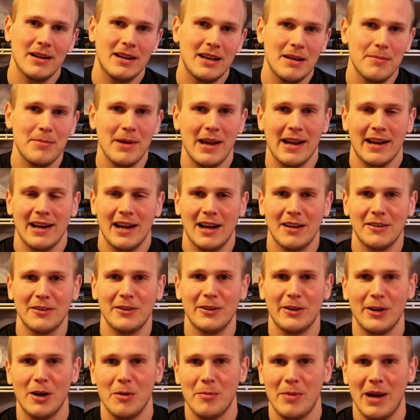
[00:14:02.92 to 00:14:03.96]
get back out there
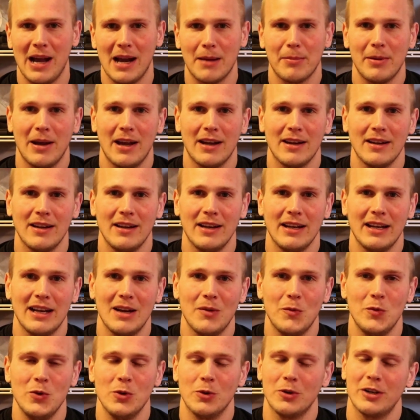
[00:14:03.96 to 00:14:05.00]
and go backpacking,
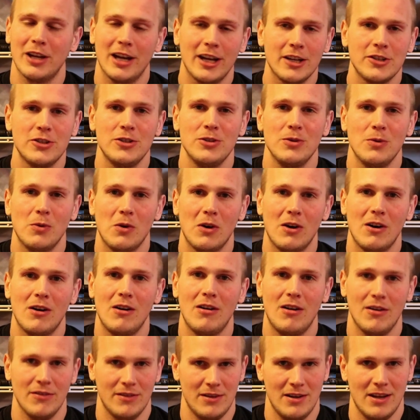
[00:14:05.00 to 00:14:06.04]
and we'll catch you
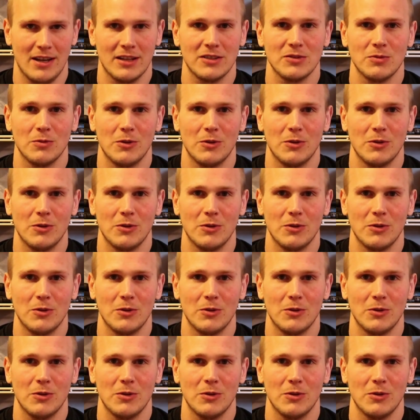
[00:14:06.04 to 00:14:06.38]
all on the next